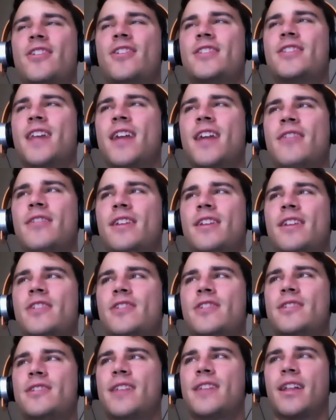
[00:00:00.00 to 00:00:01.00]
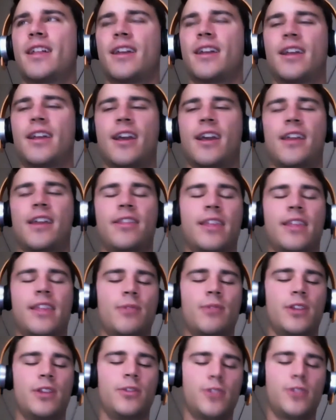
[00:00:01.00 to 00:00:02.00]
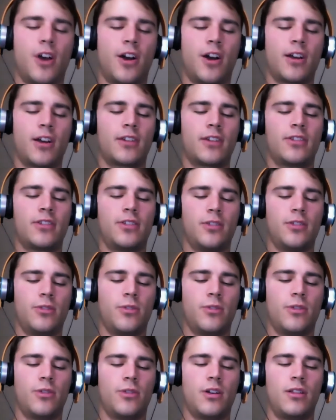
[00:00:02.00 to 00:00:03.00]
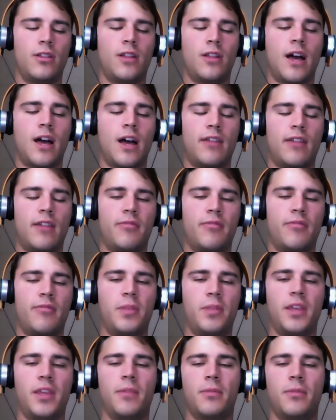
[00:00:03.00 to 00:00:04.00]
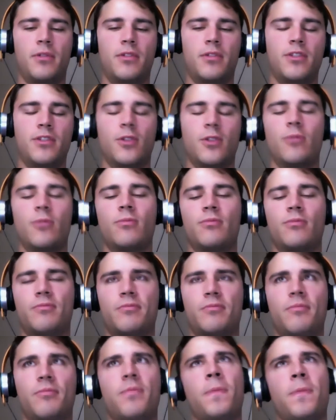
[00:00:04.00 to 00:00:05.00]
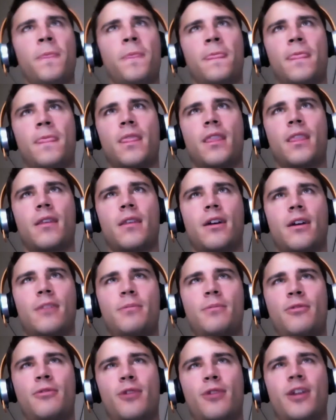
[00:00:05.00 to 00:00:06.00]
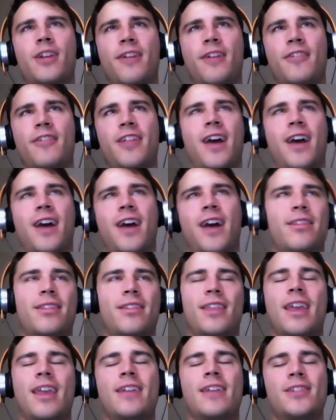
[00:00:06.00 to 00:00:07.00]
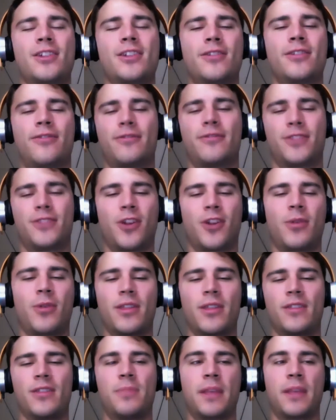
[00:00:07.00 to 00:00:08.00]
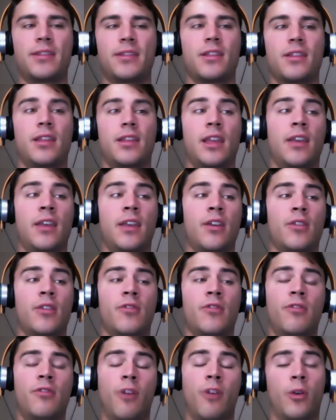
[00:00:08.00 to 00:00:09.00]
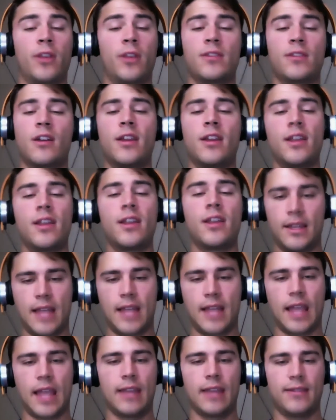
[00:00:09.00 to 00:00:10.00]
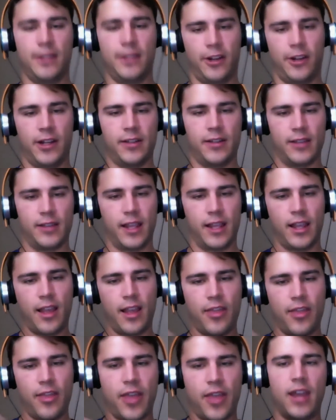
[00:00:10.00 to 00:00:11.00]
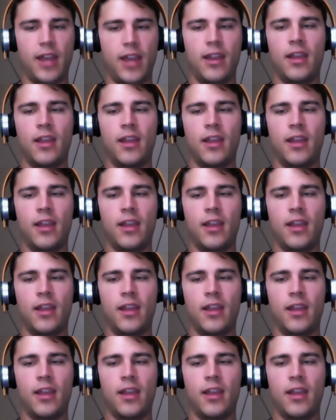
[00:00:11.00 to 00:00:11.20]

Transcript: kind of interesting. Like, I think when you talk to a lot of people, so before I dive into that, the answer to start with is basically focus on it and take it seriously. And then,